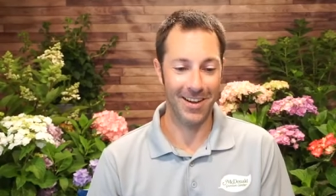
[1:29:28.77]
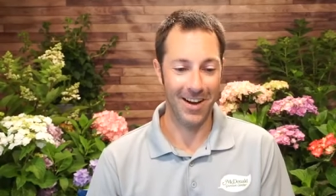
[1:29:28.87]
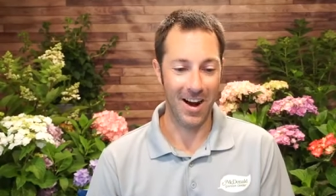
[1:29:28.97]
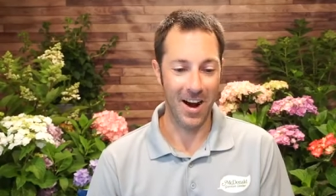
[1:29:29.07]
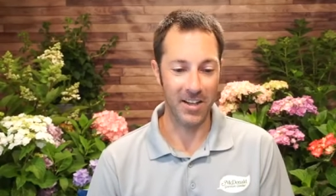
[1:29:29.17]

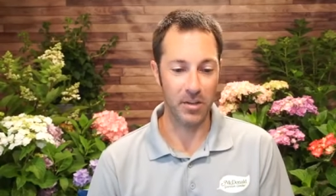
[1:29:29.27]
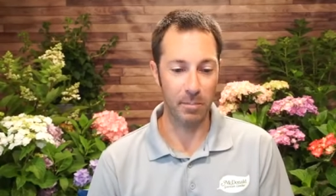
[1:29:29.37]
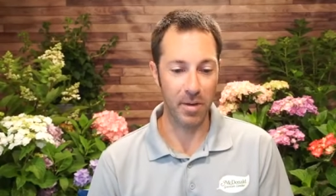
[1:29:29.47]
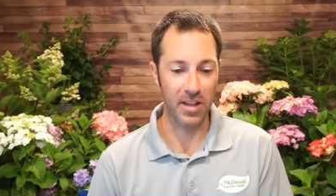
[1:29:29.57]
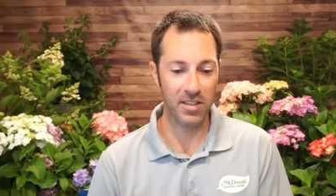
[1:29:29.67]
All right, so
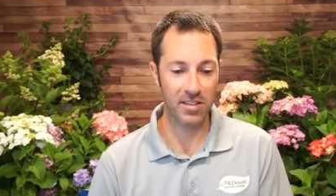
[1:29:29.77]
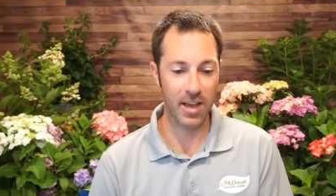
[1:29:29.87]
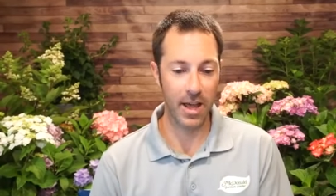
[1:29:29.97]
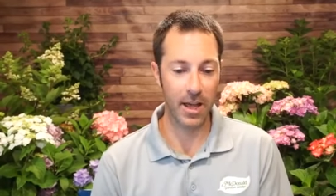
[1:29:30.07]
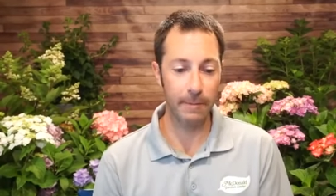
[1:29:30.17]
Beth
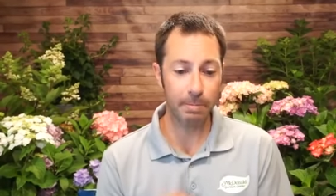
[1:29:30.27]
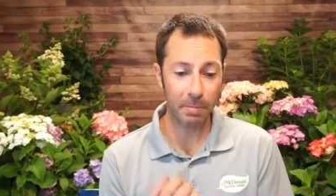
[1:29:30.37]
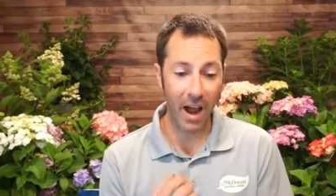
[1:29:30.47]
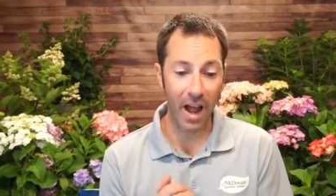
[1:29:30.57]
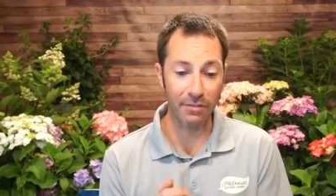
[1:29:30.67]
said,
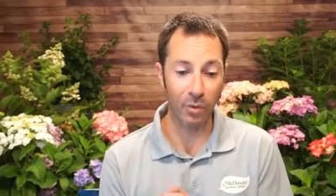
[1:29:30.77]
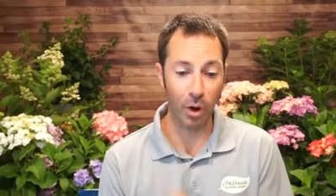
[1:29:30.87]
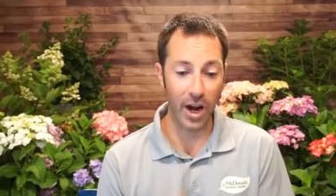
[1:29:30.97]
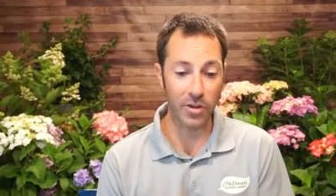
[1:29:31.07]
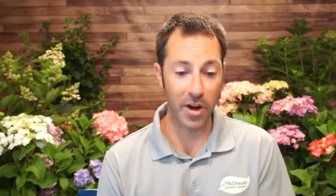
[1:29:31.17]
I have four
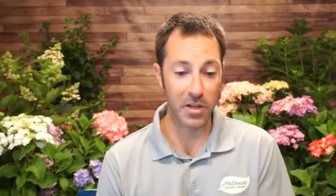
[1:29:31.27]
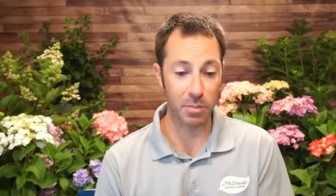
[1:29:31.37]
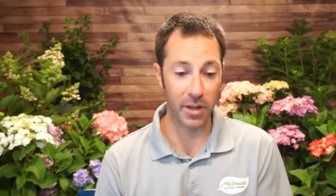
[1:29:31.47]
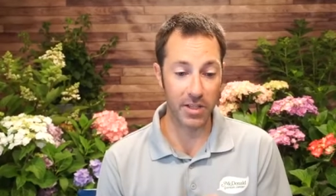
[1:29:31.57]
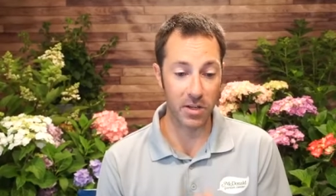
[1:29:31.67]
hydrangeas
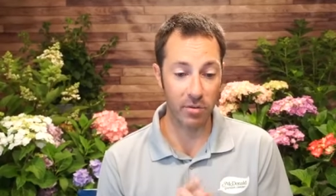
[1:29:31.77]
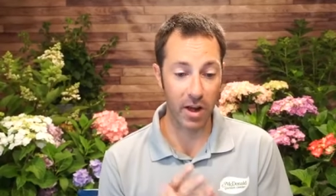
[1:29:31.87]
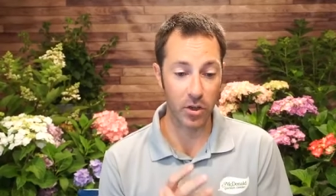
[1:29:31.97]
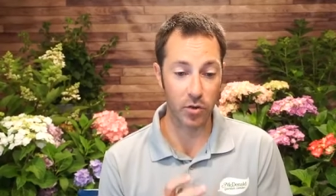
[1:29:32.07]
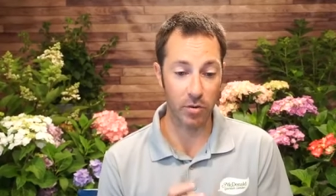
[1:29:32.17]
planted
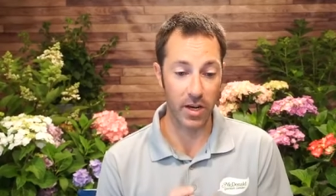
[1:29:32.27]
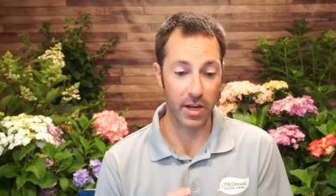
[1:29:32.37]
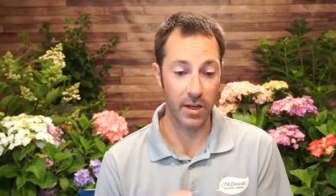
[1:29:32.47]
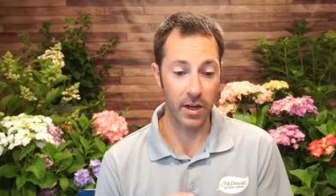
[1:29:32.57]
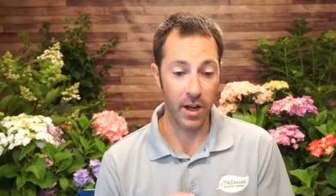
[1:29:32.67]
around a
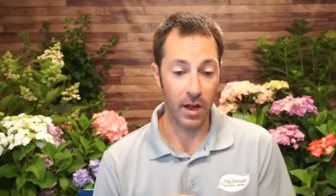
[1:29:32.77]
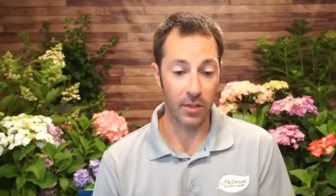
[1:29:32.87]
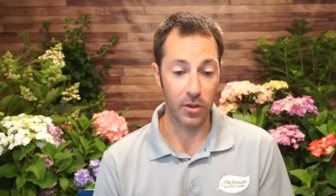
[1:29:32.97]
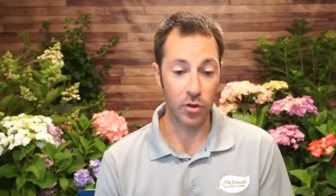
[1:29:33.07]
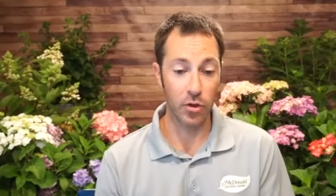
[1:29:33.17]
tree.
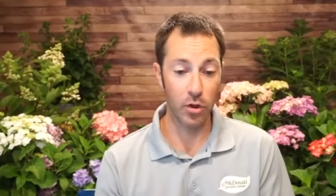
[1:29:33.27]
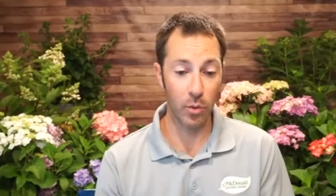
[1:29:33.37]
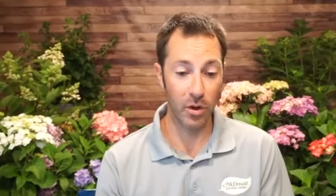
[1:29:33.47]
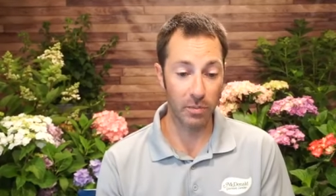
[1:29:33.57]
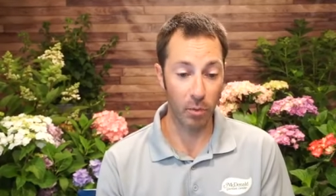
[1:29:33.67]
The two
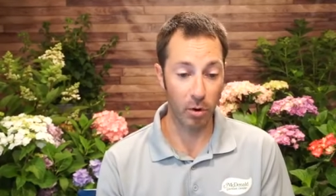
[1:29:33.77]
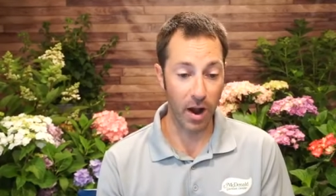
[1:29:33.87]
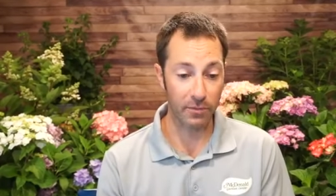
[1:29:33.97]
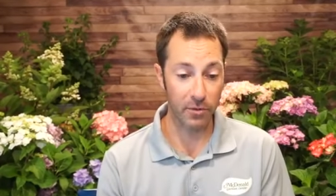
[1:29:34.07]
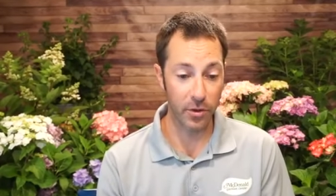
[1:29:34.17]
with more
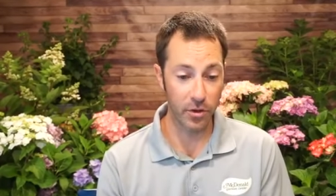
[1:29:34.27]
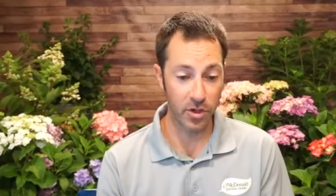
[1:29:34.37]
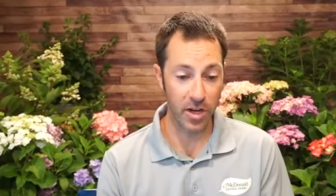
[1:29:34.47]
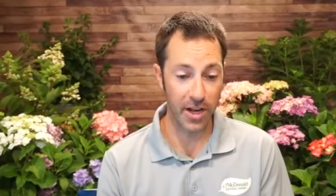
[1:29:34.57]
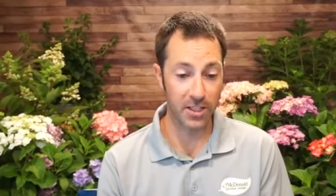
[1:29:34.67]
afternoon
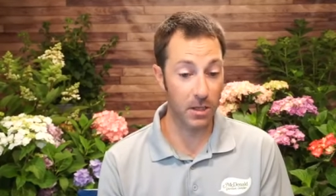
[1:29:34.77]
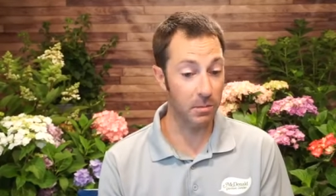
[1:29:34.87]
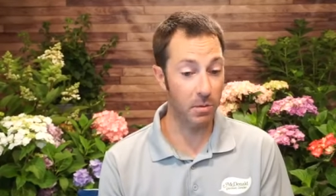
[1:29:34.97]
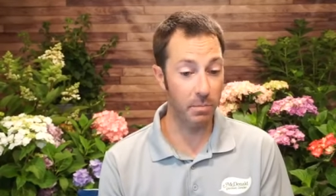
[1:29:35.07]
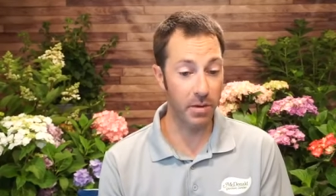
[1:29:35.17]
shade seem
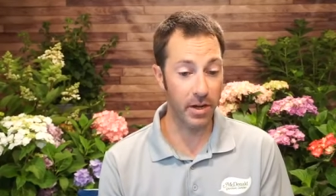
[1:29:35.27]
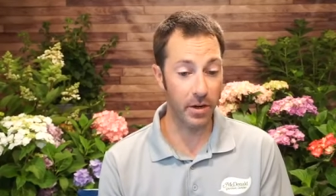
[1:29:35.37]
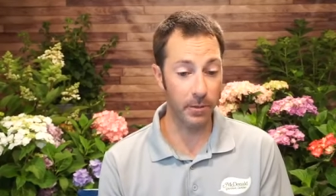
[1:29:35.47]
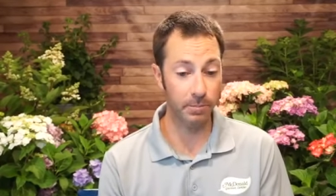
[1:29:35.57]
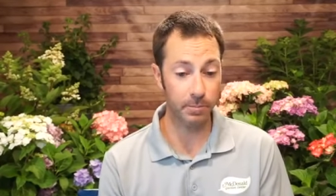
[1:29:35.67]
to be
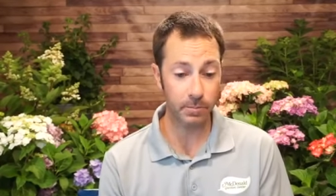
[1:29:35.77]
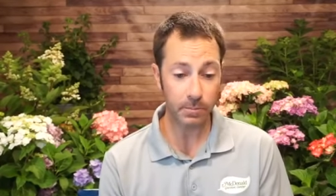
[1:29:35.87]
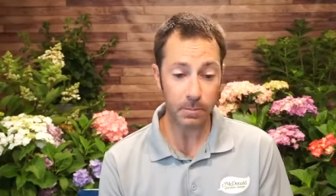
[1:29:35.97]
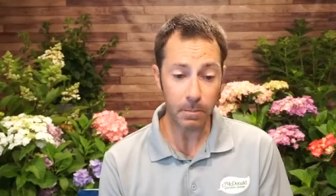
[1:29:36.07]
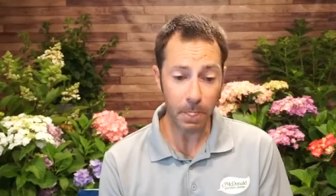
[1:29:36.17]
bigger
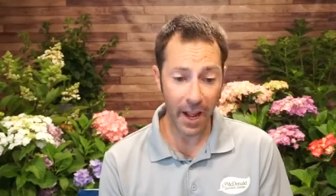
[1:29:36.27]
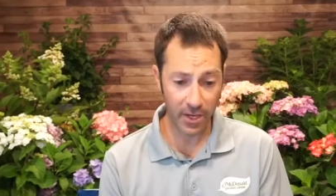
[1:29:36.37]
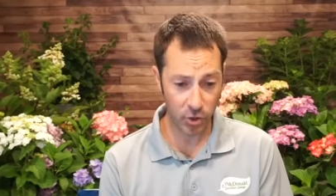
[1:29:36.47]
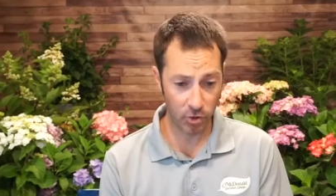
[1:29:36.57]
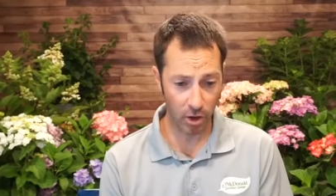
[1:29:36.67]

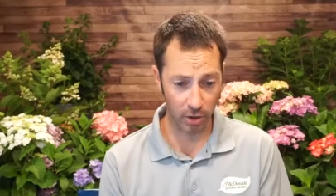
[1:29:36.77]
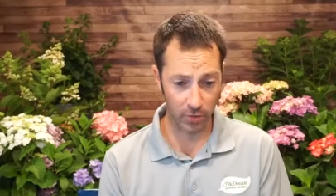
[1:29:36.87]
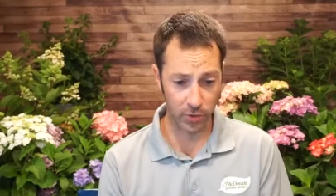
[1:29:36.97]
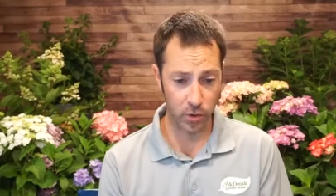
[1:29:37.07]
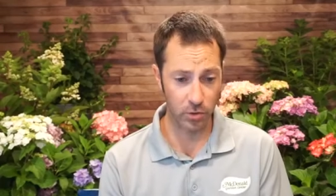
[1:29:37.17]
and stronger.
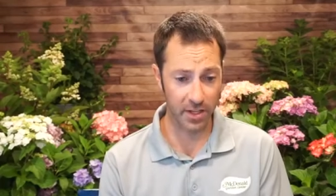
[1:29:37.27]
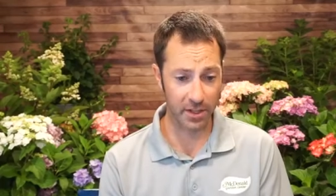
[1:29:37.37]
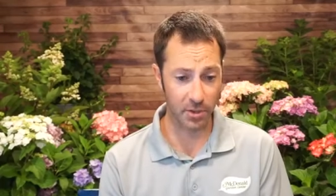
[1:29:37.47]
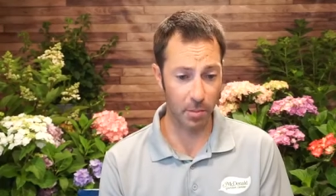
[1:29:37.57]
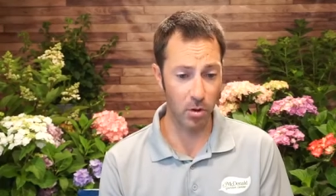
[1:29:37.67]
The two that
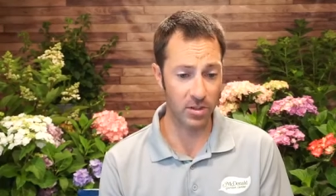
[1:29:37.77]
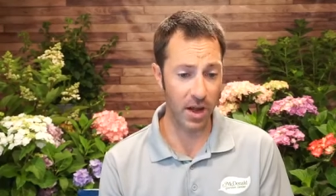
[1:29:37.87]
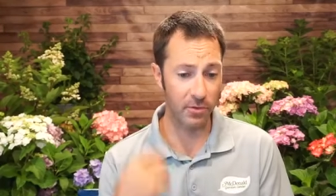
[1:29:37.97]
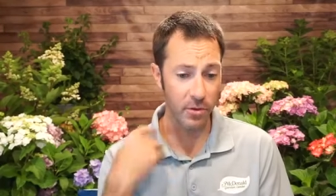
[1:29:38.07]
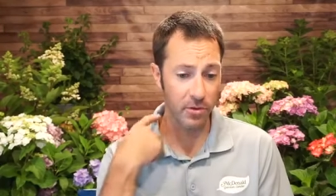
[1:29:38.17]
get the most
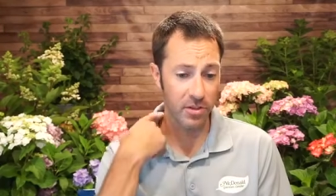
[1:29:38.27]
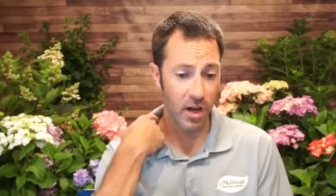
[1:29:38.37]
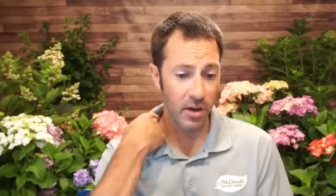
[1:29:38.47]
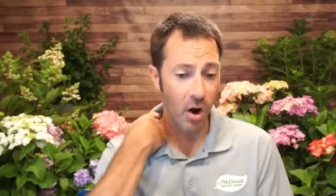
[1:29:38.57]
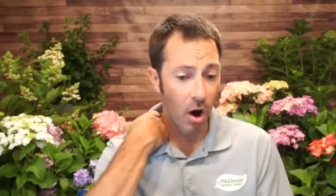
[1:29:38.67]
afternoon
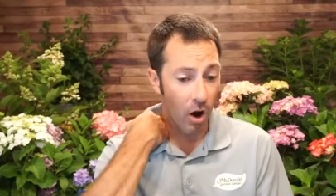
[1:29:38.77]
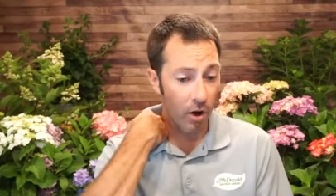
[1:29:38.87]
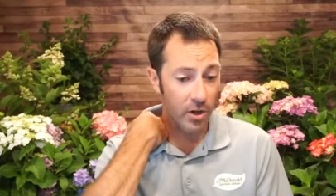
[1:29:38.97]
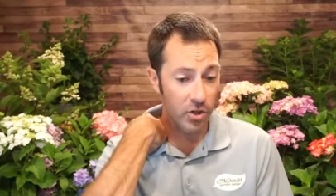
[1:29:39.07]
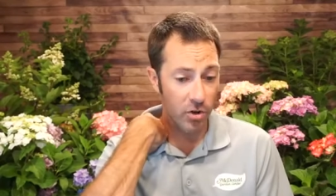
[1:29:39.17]
sun
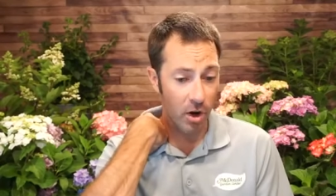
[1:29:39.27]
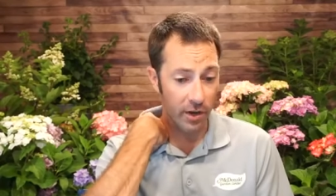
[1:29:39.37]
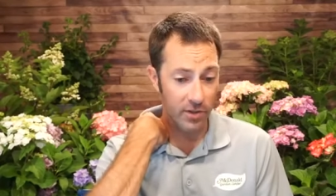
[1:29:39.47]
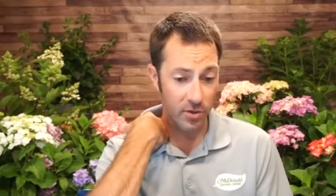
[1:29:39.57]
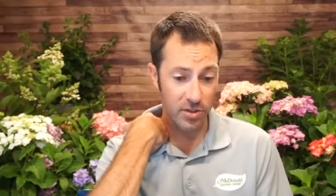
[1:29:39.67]
aren't as
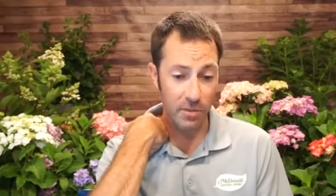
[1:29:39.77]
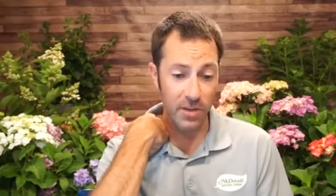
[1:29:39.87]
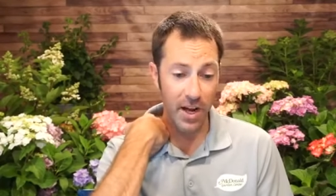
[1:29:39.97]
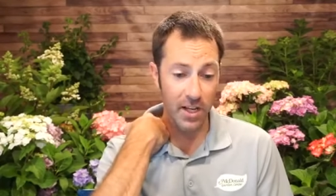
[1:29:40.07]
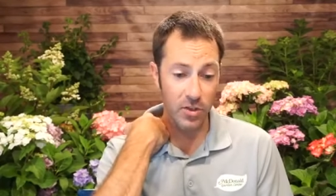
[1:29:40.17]
strong. Is there
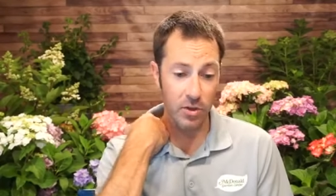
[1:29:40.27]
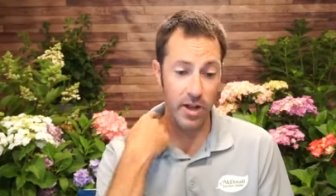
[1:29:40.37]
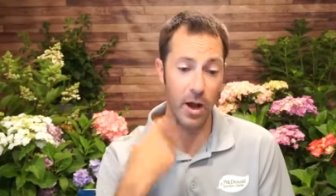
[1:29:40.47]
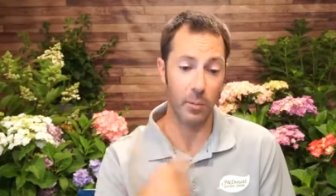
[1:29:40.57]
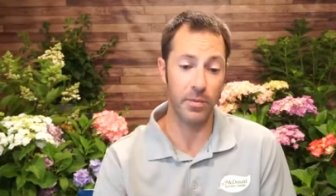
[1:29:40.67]
something I can do to
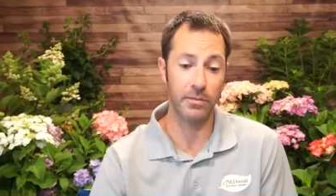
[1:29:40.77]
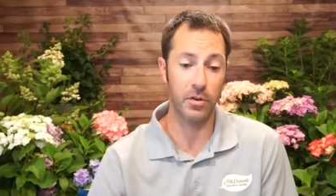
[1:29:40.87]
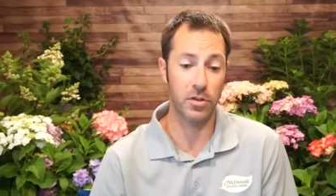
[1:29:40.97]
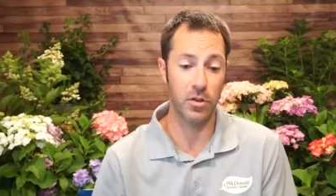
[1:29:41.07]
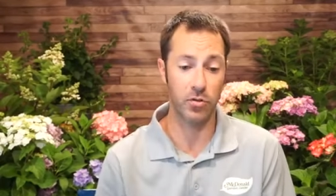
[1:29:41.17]
help them
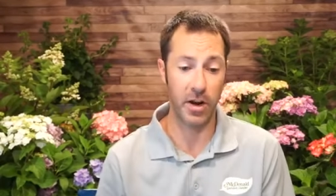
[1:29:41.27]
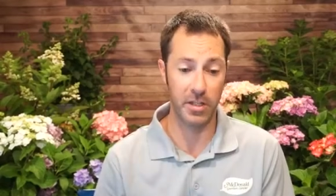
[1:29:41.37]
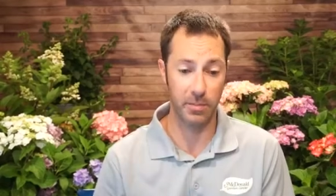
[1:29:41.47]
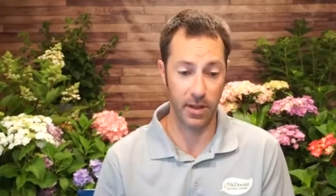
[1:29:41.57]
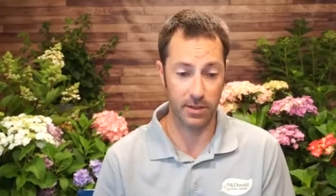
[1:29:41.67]
versus
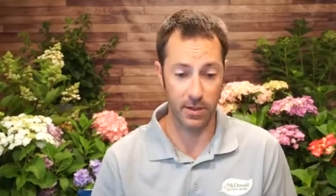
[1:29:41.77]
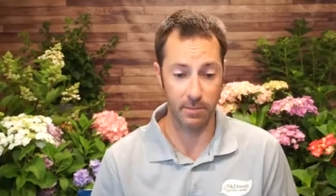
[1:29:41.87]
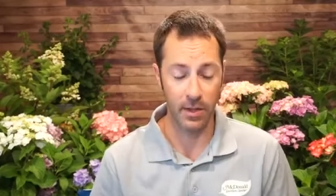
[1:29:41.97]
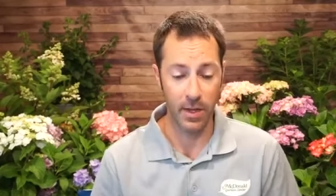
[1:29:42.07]
transplant them?